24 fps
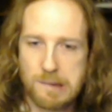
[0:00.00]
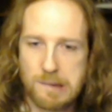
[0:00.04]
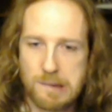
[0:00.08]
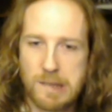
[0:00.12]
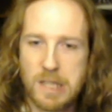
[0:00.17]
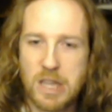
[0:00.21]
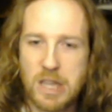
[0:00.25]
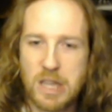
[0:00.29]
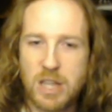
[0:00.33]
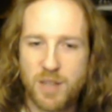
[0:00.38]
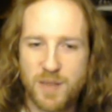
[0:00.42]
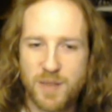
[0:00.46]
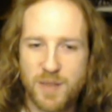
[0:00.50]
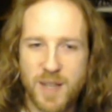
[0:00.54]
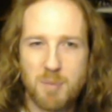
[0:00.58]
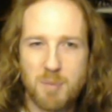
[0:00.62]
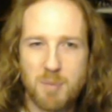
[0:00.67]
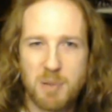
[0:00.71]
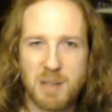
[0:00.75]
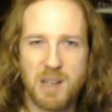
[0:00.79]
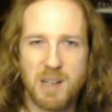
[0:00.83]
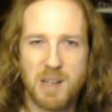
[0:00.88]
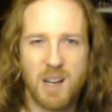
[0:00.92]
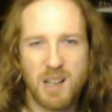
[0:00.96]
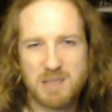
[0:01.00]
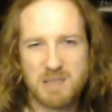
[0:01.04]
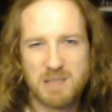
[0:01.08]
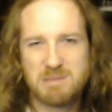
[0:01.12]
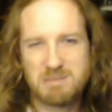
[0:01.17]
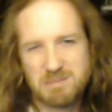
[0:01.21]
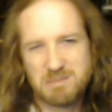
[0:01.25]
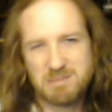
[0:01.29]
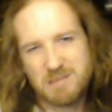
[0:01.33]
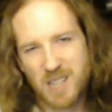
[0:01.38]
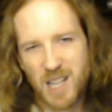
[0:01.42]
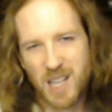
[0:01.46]
love it, but
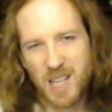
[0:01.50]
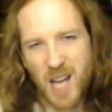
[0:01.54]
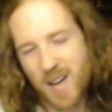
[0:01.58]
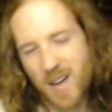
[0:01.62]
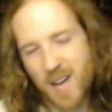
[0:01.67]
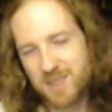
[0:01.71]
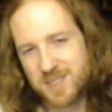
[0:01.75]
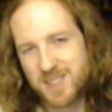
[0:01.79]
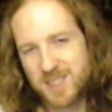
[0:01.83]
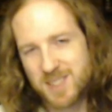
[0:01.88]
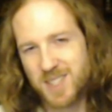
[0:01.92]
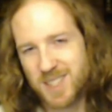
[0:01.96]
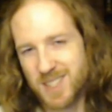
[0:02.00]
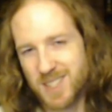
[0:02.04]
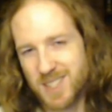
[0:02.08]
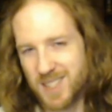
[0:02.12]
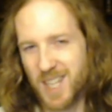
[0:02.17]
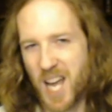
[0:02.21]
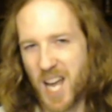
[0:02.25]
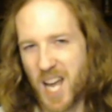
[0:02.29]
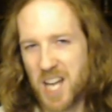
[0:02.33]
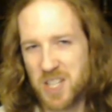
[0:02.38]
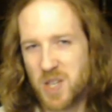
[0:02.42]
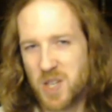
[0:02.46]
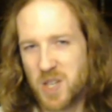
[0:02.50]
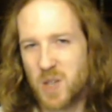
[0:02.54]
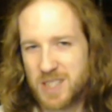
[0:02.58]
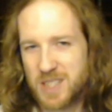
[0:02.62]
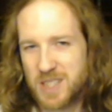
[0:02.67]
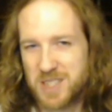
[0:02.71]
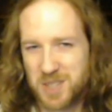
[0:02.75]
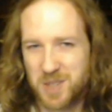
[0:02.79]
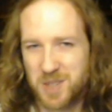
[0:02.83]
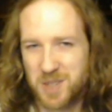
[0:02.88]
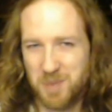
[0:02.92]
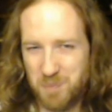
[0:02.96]
have to
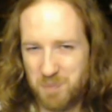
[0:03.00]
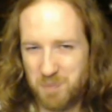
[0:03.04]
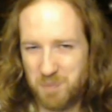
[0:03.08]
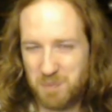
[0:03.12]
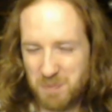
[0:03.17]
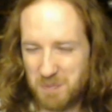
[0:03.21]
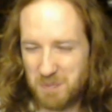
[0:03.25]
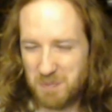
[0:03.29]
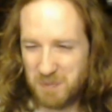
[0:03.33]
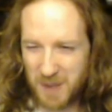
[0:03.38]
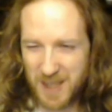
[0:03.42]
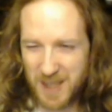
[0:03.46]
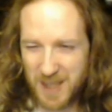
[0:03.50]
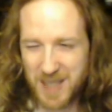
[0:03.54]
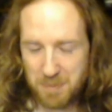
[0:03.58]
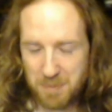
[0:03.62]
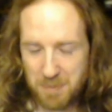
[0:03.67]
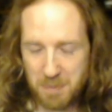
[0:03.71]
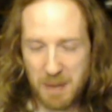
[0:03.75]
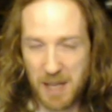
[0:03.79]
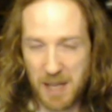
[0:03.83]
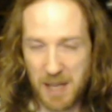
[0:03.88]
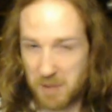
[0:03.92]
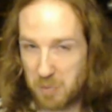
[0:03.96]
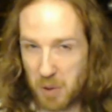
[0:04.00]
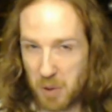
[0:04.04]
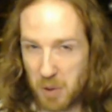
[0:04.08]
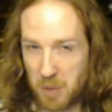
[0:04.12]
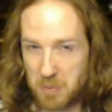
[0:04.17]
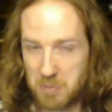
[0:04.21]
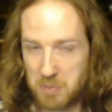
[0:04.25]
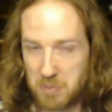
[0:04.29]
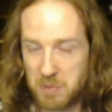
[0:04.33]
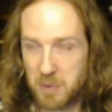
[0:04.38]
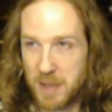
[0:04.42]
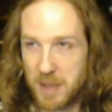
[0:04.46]
acknowledge the really big
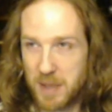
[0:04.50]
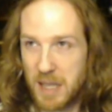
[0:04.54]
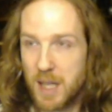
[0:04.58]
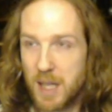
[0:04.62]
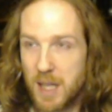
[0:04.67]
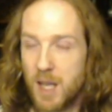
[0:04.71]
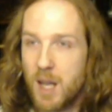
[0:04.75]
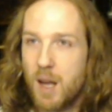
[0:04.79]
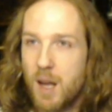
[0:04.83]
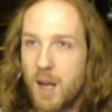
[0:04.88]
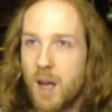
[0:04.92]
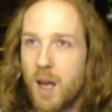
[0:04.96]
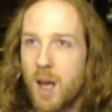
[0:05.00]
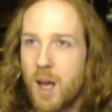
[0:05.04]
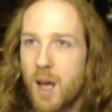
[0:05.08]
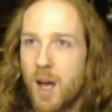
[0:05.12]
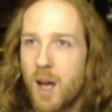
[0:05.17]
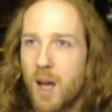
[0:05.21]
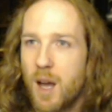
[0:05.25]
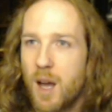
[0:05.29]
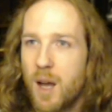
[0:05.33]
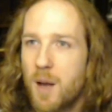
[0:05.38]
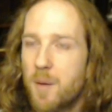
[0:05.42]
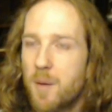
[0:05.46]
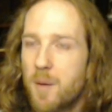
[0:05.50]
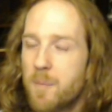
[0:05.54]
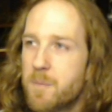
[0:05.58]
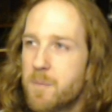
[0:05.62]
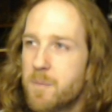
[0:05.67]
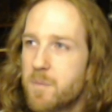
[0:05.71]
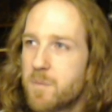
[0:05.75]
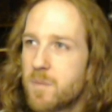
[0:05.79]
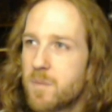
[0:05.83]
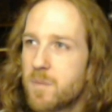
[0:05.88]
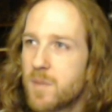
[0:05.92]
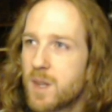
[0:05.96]
problems with it.
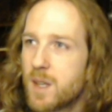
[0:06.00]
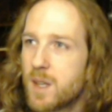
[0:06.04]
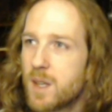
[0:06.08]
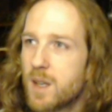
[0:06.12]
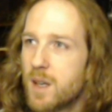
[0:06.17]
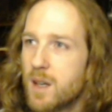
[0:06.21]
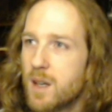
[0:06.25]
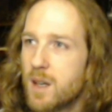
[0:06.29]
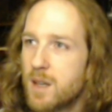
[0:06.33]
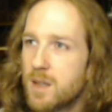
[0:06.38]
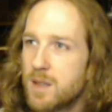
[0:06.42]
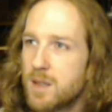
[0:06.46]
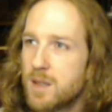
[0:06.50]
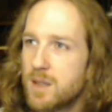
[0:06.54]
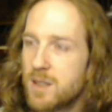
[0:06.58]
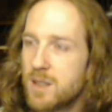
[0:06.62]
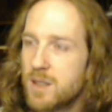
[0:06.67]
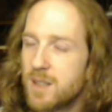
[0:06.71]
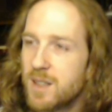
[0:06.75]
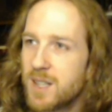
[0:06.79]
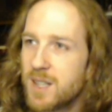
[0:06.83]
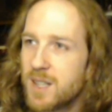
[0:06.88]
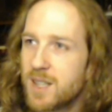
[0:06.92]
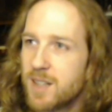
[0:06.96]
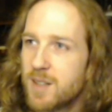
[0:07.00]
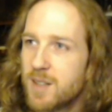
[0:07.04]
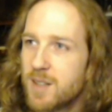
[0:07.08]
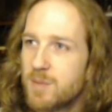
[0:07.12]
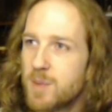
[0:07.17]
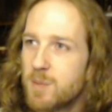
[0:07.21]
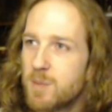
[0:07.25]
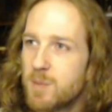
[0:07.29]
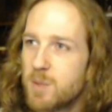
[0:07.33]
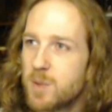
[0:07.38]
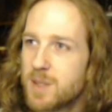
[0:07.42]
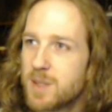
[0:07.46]
I can't
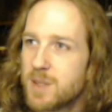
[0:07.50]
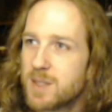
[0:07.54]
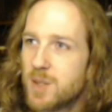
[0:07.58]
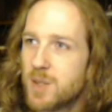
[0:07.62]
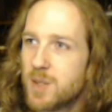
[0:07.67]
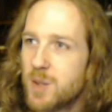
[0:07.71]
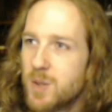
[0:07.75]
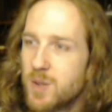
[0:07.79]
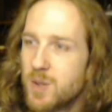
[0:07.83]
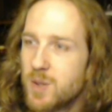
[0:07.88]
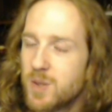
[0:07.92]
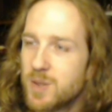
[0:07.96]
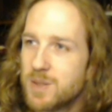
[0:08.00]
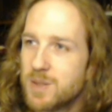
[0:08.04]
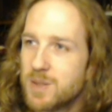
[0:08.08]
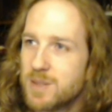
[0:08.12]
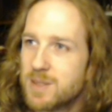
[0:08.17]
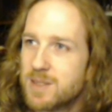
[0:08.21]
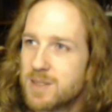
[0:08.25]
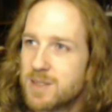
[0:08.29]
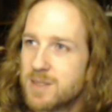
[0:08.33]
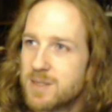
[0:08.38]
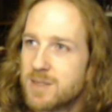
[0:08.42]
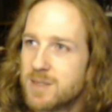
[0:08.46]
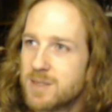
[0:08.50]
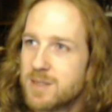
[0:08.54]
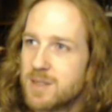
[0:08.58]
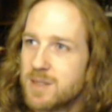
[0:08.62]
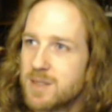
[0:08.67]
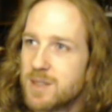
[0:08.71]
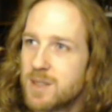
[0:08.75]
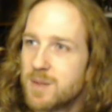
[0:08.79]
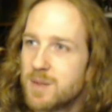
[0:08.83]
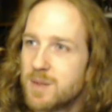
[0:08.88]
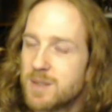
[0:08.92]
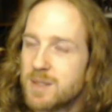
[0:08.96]
remember what it's called.
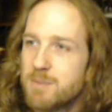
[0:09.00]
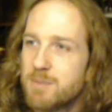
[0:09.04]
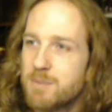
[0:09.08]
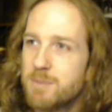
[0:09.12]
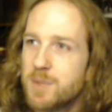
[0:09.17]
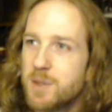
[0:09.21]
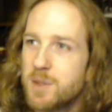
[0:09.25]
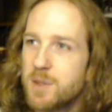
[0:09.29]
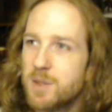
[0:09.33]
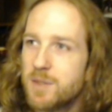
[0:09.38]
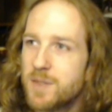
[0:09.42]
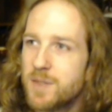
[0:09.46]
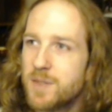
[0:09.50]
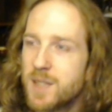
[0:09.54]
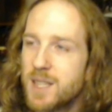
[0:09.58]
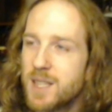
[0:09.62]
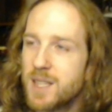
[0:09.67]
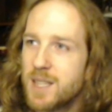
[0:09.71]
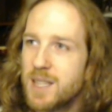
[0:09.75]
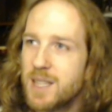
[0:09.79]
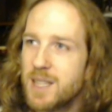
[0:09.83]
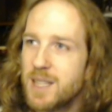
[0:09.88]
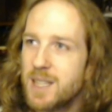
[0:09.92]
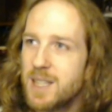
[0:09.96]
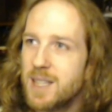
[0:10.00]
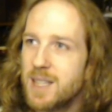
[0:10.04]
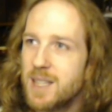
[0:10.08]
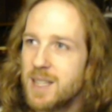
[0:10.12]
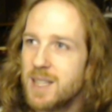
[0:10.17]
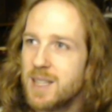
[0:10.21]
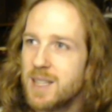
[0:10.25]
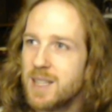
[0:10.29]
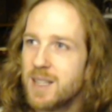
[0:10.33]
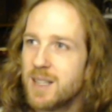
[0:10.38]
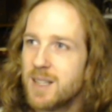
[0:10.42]
There was a movie.